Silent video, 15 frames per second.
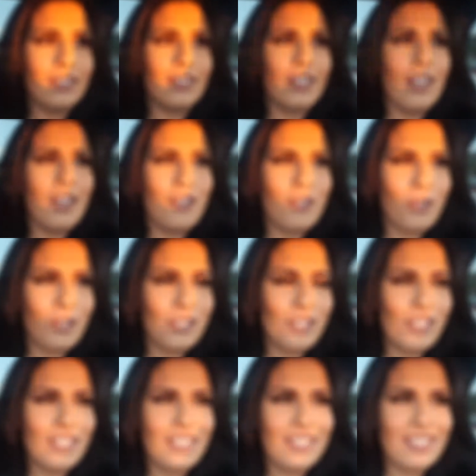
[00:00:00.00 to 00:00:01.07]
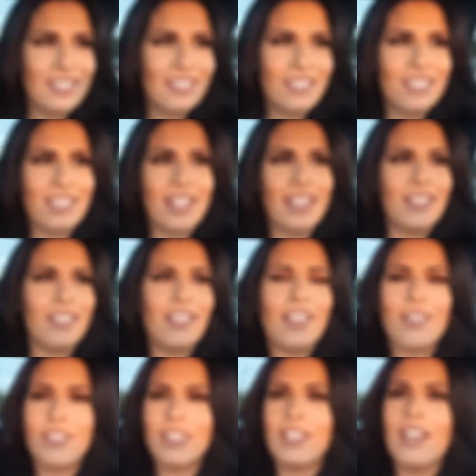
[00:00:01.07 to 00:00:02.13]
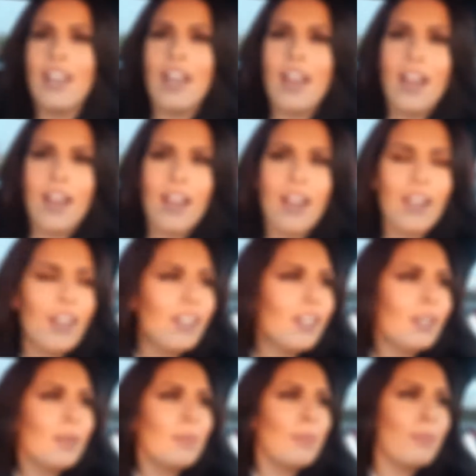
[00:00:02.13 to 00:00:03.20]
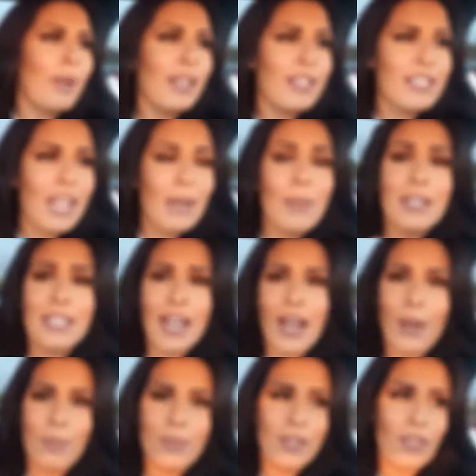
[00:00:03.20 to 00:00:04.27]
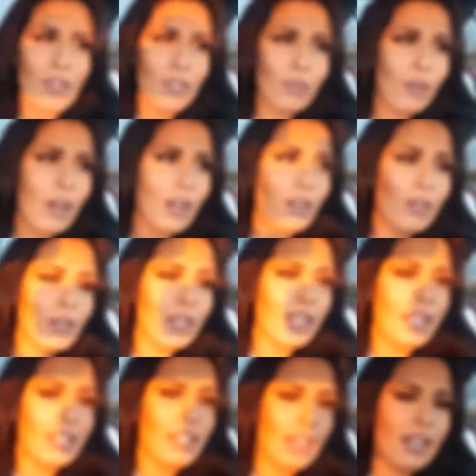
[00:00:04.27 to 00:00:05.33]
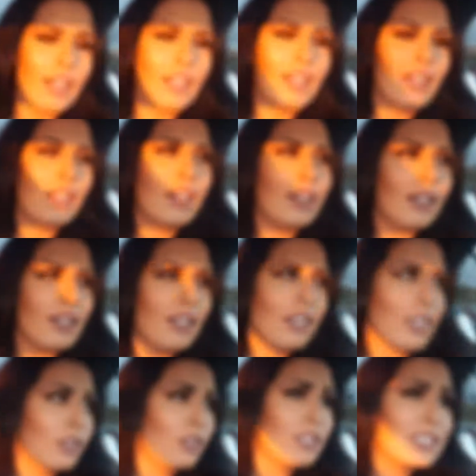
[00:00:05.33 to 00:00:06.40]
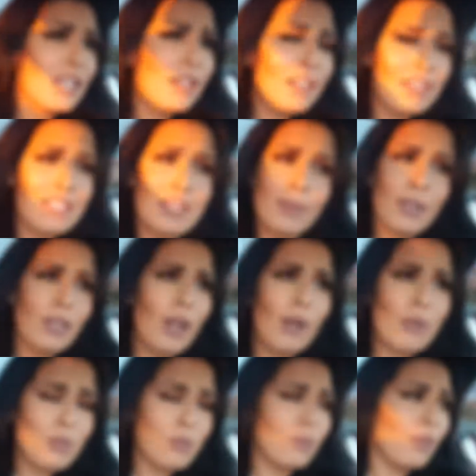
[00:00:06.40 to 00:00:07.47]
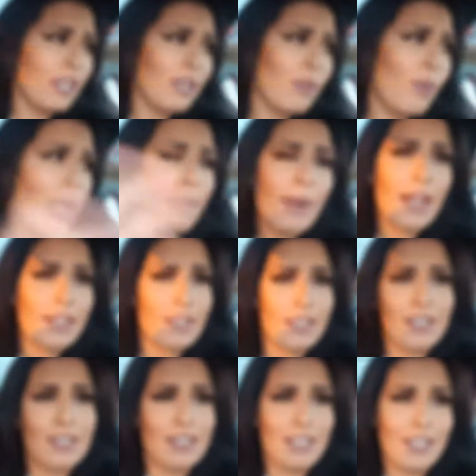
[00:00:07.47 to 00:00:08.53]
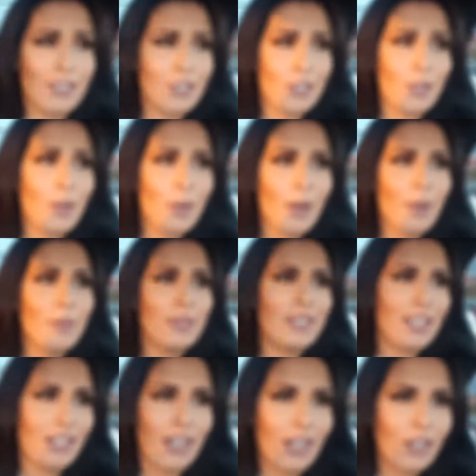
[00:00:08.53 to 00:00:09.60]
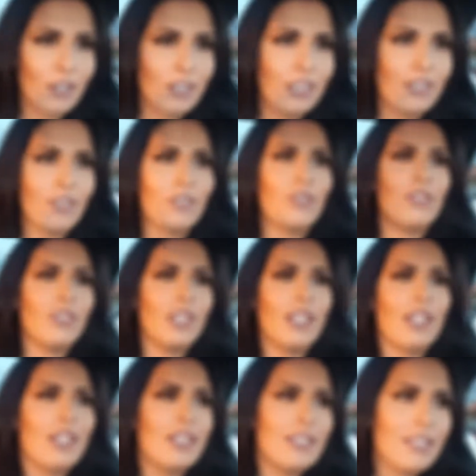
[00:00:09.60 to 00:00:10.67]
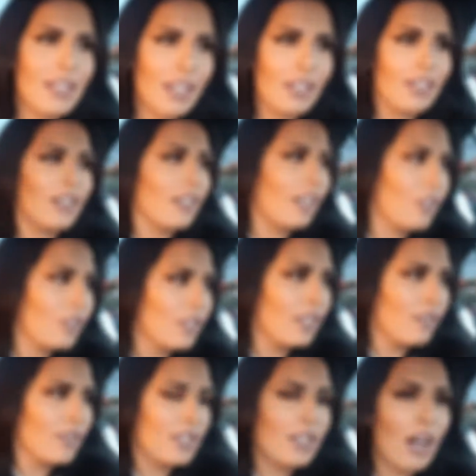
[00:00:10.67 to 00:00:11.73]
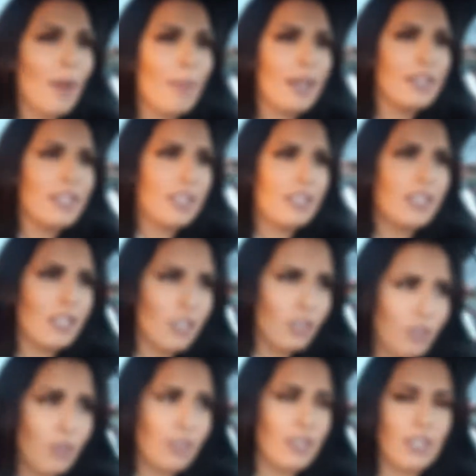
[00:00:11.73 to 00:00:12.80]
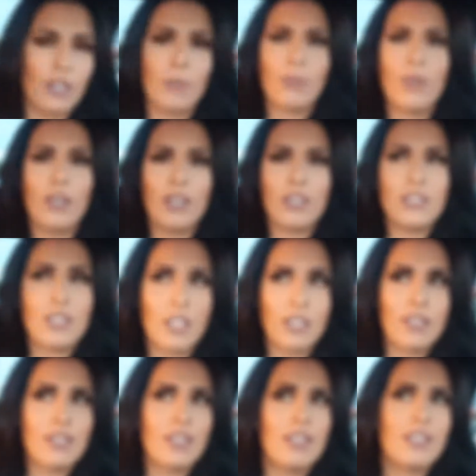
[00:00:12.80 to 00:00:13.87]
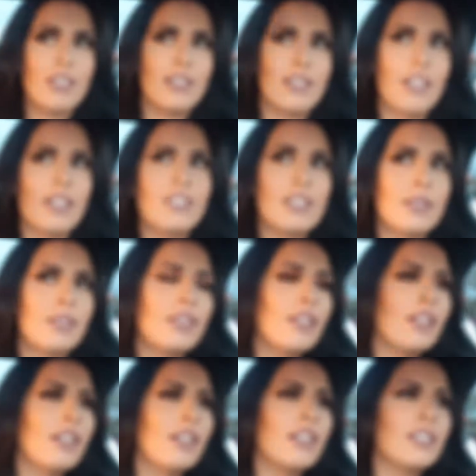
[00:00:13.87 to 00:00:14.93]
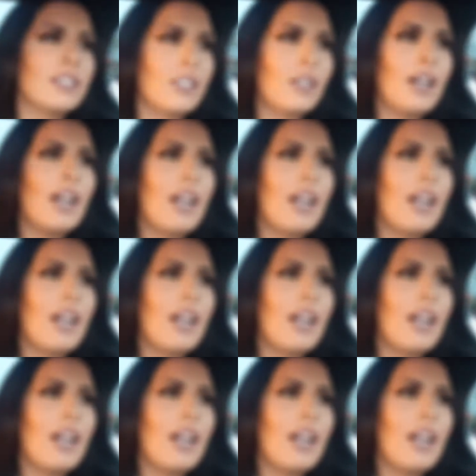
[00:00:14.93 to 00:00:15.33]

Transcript: hey gorgeous, there's a 911. By the time I tapped the throttle and I looked down at the speedo, I was already way past 60. So I was like, I couldn't even stop at 60 to do the 0 to 60 test. So,